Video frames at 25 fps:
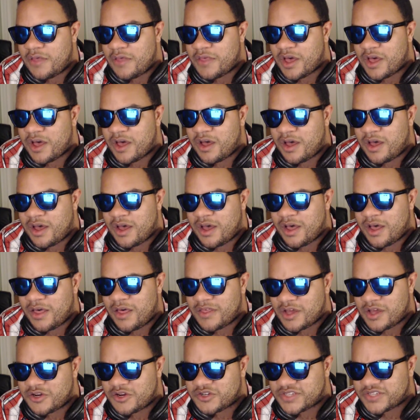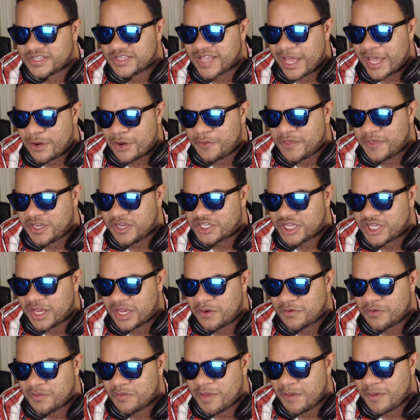The Hunter says, I don't think
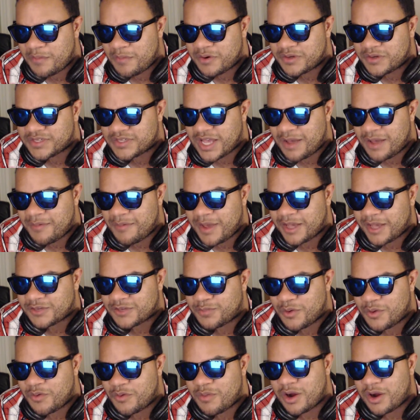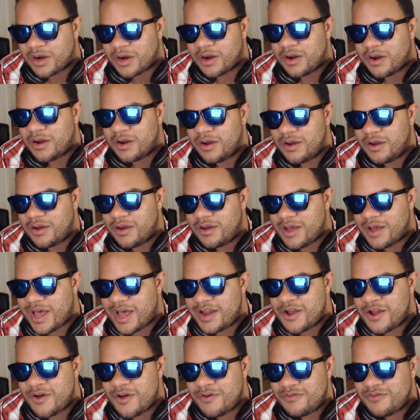Chain remembers I'm Expo marker.
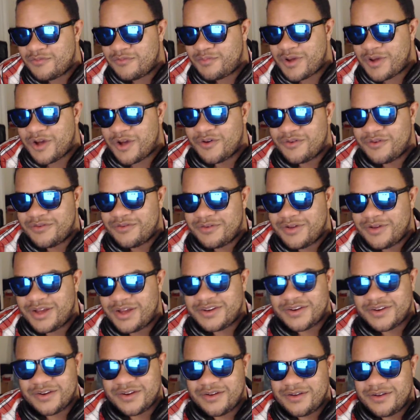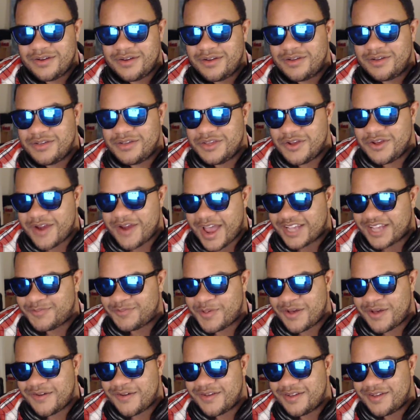I know, bro, Hunter, you're
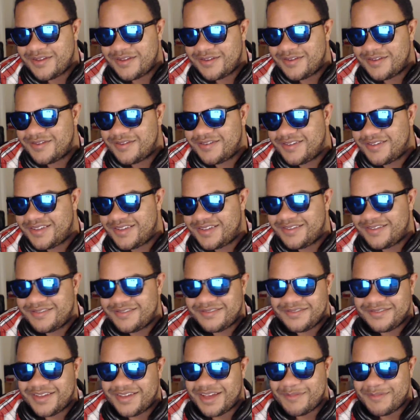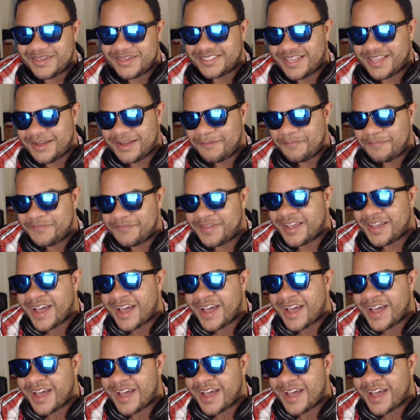Expo? I messed up.